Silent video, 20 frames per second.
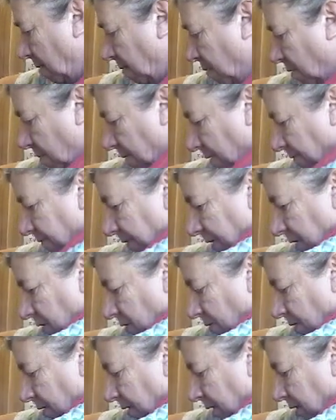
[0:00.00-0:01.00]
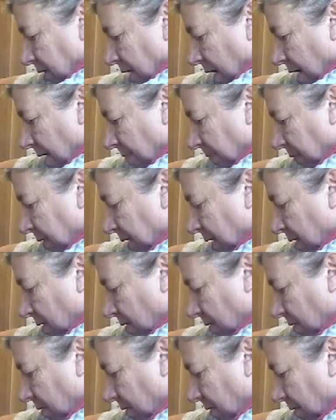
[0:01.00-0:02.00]
put my finger on the top
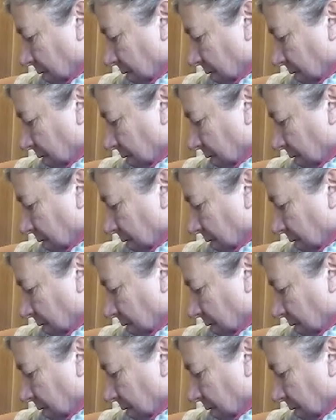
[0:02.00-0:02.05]
here,